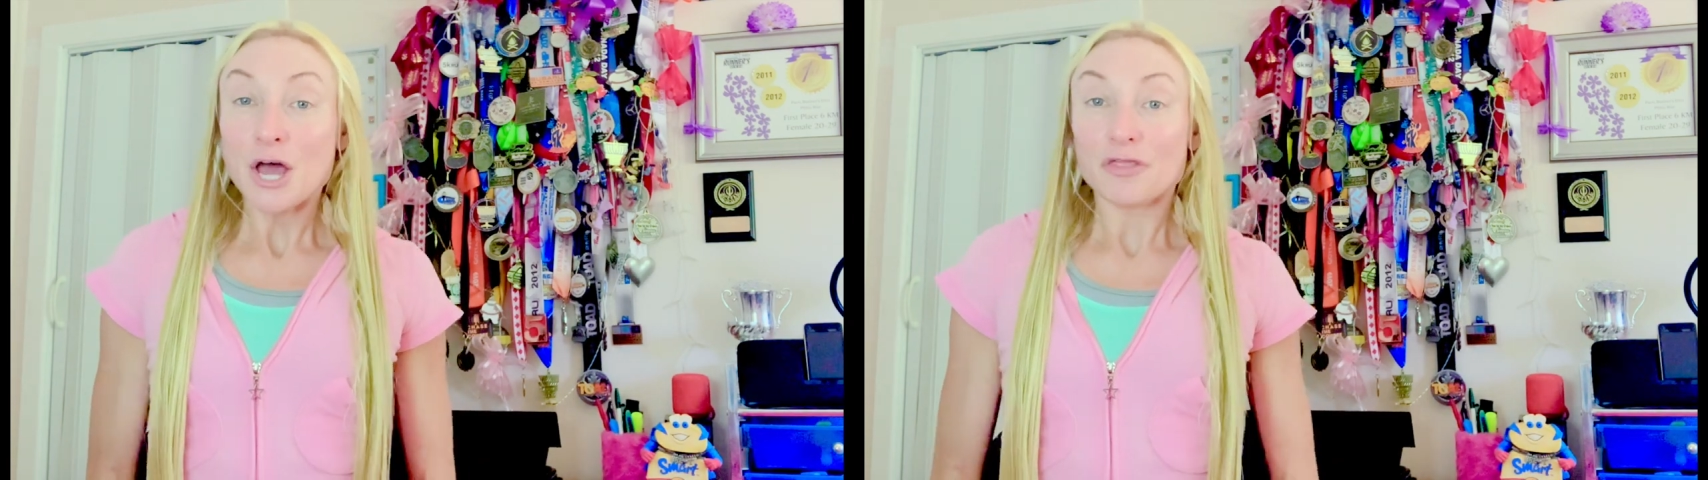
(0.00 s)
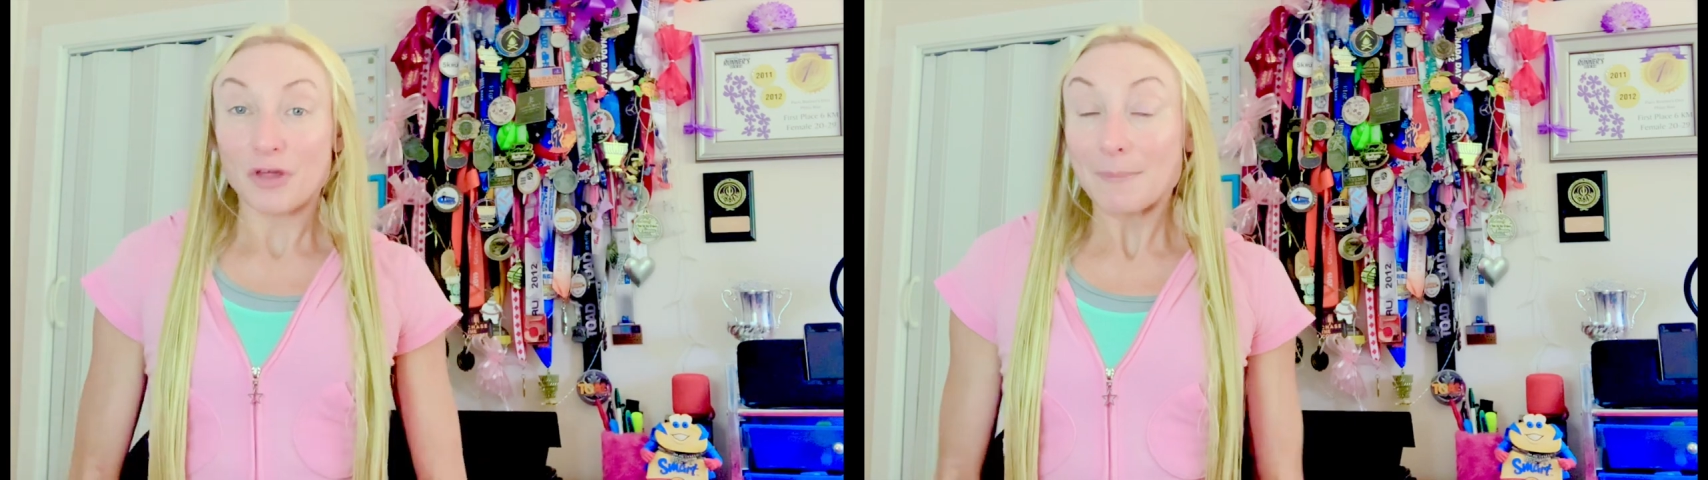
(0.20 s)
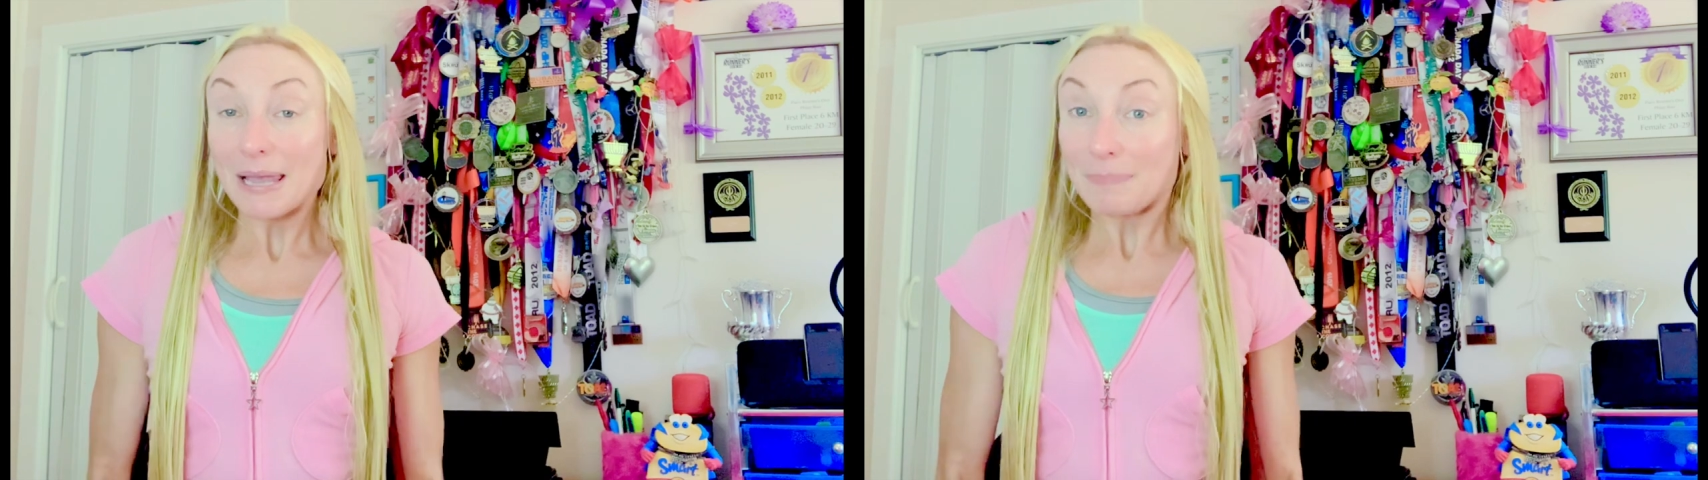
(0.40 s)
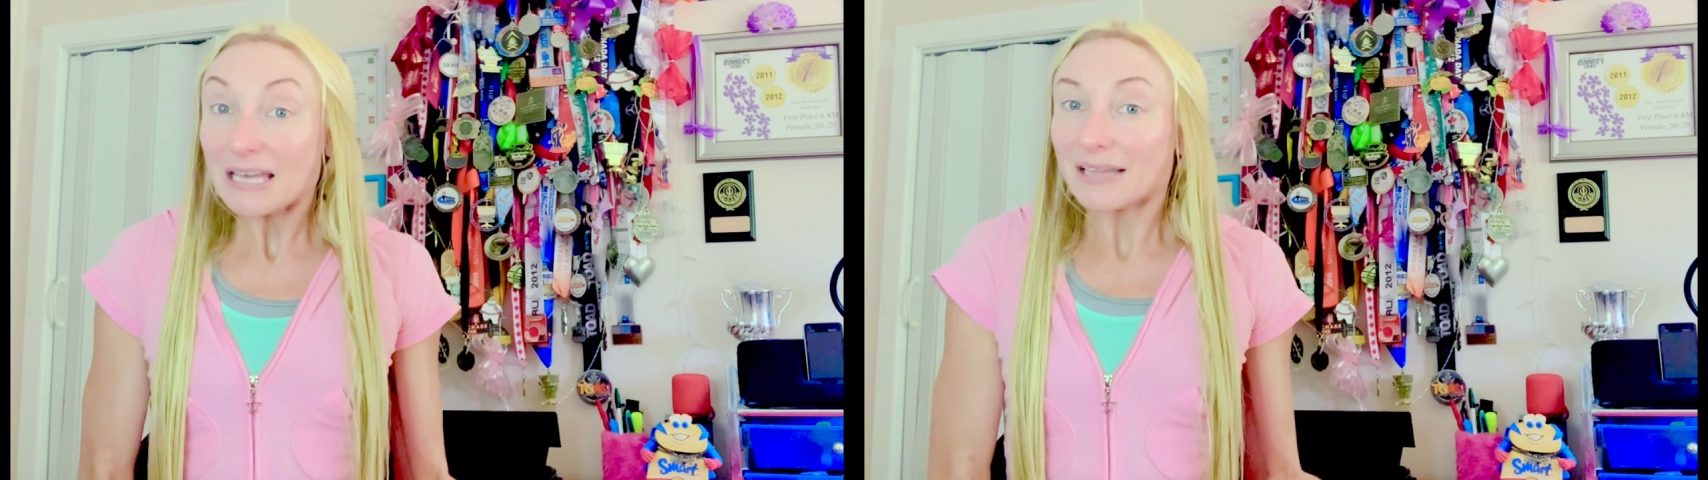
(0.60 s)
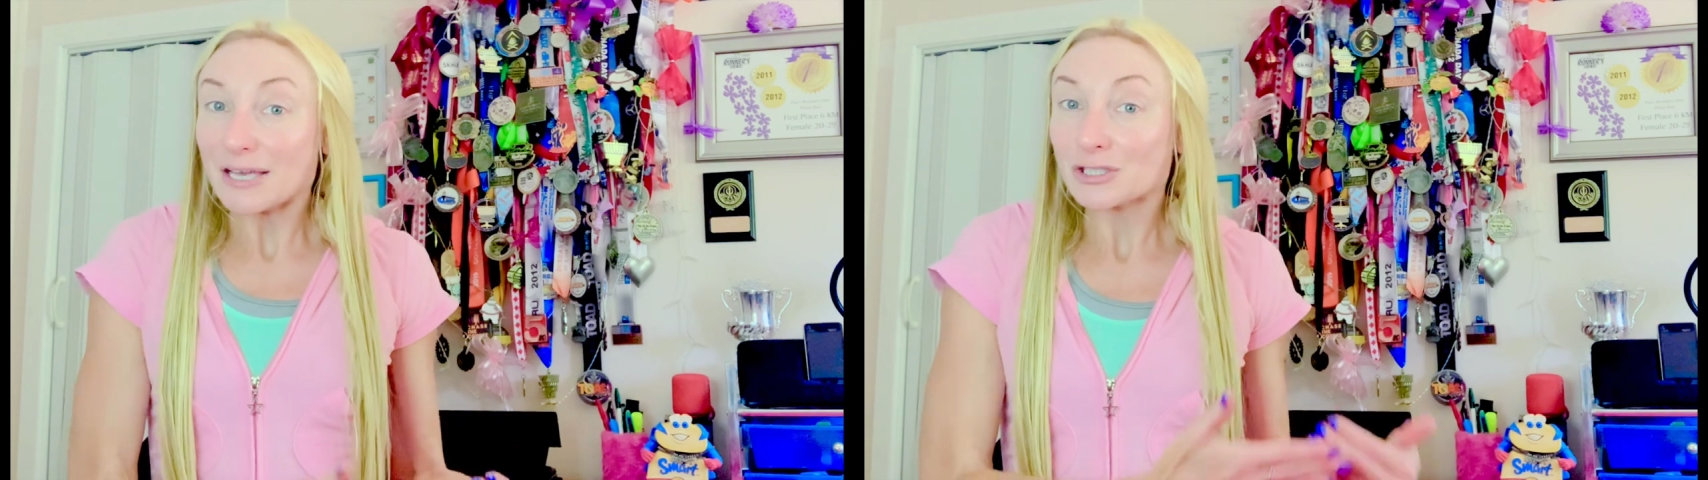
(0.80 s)
there may be
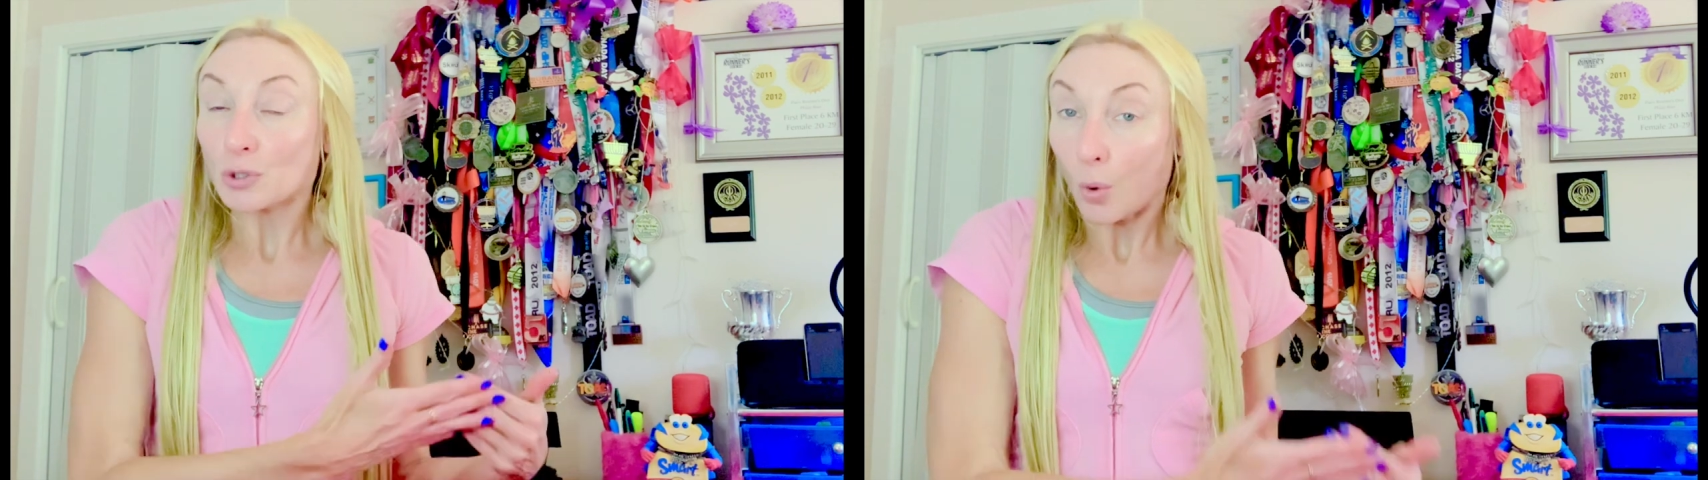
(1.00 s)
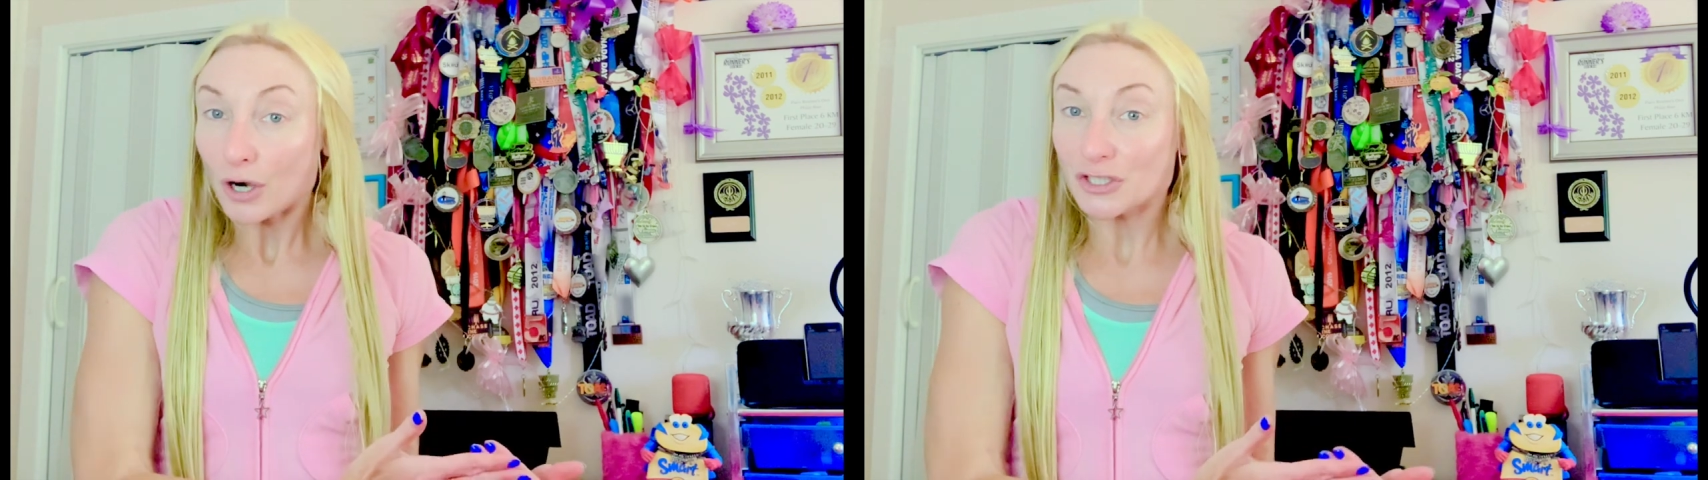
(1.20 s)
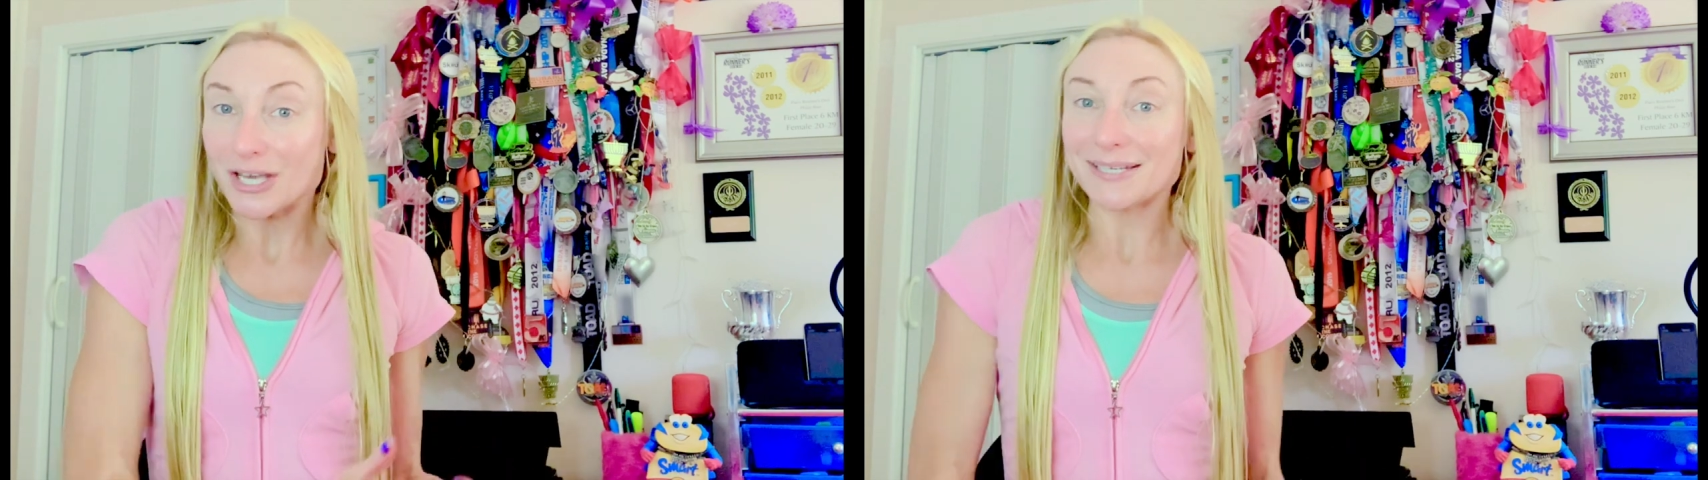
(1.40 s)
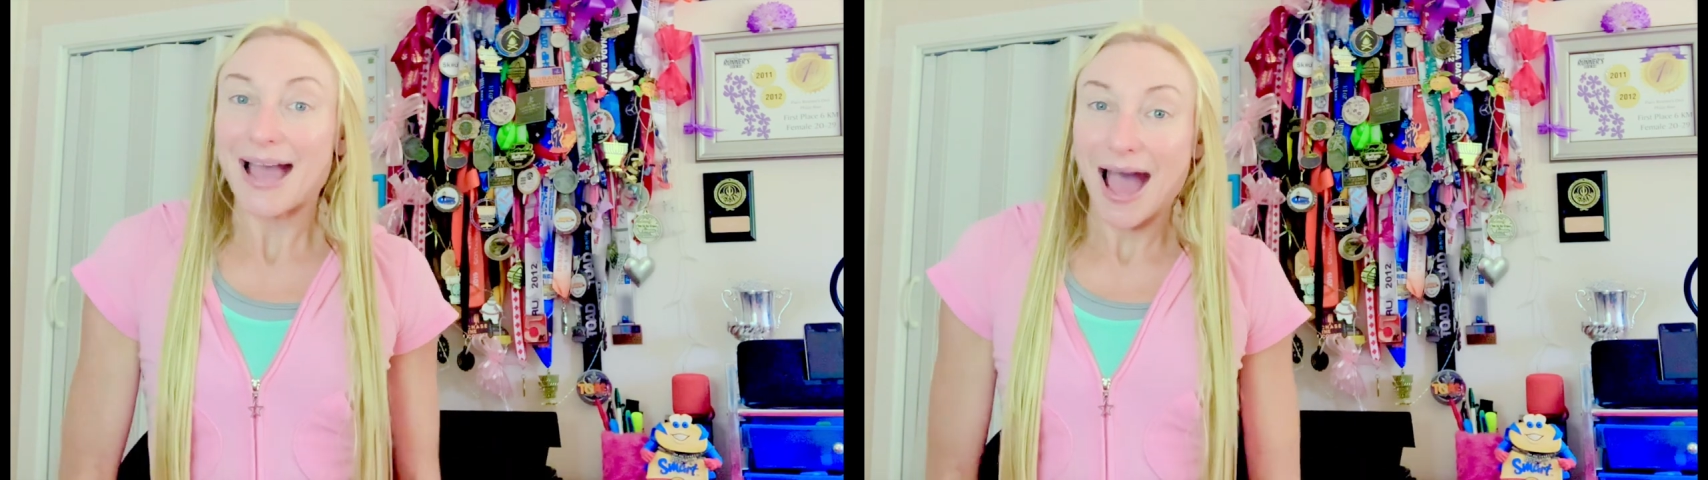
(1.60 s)
less torsion